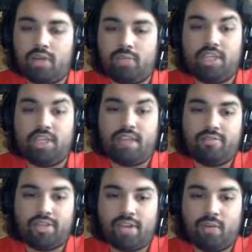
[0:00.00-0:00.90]
We never
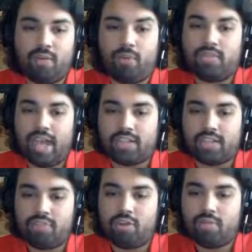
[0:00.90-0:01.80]
figured out what was
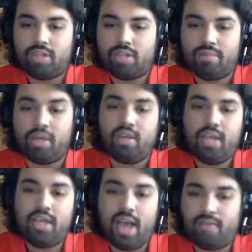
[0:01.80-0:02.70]
actually wrong with it, but
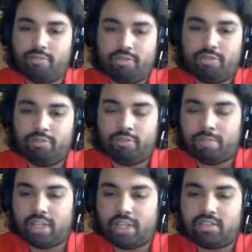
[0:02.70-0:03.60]
after we
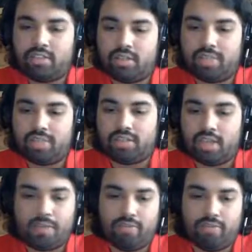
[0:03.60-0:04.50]
replaced the
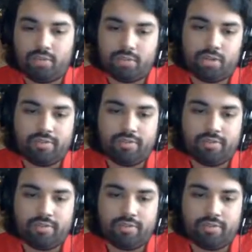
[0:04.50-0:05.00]
PCM, everything was working